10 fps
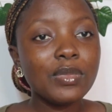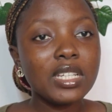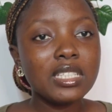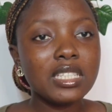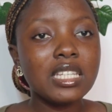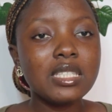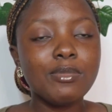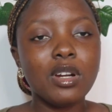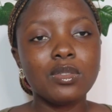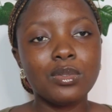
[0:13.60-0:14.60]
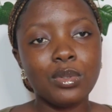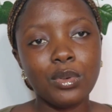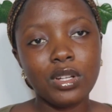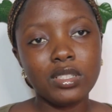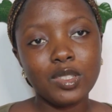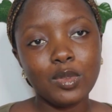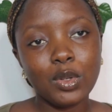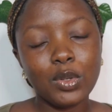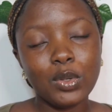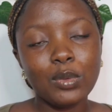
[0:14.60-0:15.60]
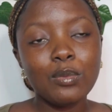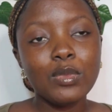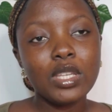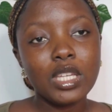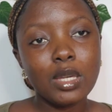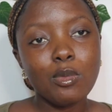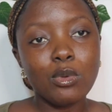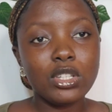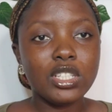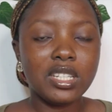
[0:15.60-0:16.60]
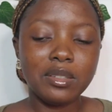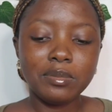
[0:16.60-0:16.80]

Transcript: This brow tutorial is for you. Keep watching.